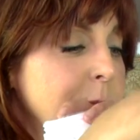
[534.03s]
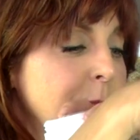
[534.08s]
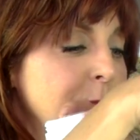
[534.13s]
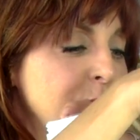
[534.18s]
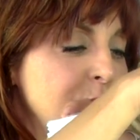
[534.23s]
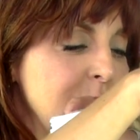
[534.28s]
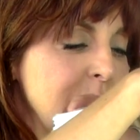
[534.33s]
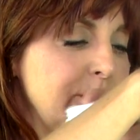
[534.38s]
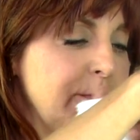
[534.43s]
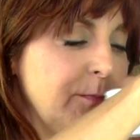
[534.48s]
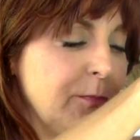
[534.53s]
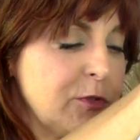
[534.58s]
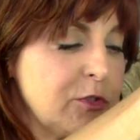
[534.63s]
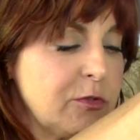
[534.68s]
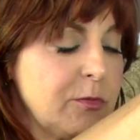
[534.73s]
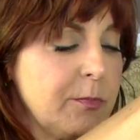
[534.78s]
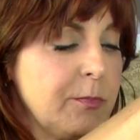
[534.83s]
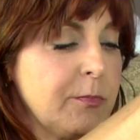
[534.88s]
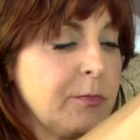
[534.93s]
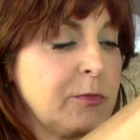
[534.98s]

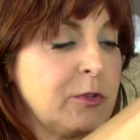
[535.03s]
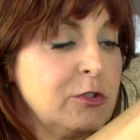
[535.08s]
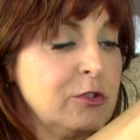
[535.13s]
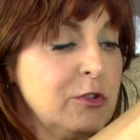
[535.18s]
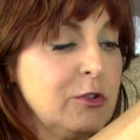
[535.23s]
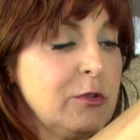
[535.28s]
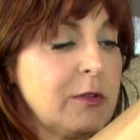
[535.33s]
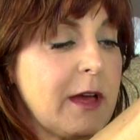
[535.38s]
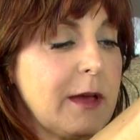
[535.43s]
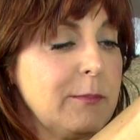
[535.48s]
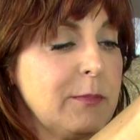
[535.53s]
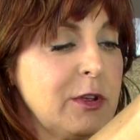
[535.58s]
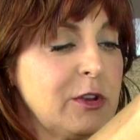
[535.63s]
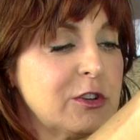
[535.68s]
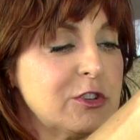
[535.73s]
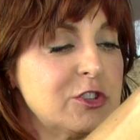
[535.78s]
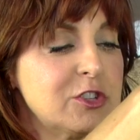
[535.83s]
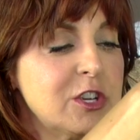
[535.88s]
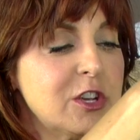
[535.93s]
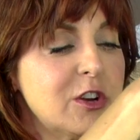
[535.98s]
to do that
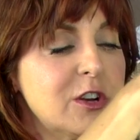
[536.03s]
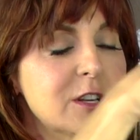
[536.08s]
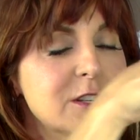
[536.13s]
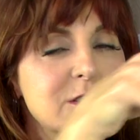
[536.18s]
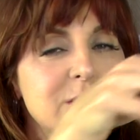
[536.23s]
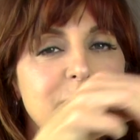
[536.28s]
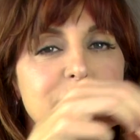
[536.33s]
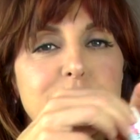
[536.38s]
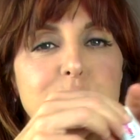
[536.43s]
because she also